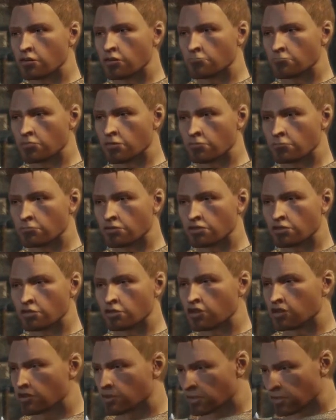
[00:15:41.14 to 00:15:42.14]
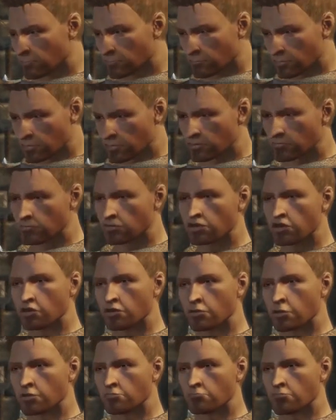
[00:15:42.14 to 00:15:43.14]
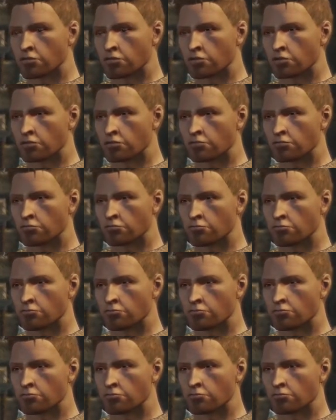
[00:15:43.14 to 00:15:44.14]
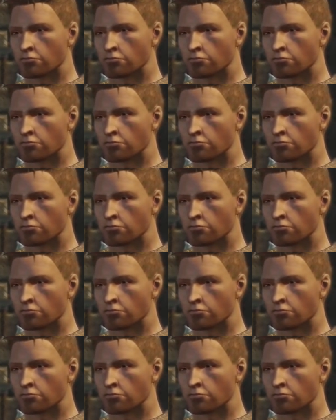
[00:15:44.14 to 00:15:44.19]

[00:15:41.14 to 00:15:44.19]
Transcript: Or maybe he just happens to be a good man.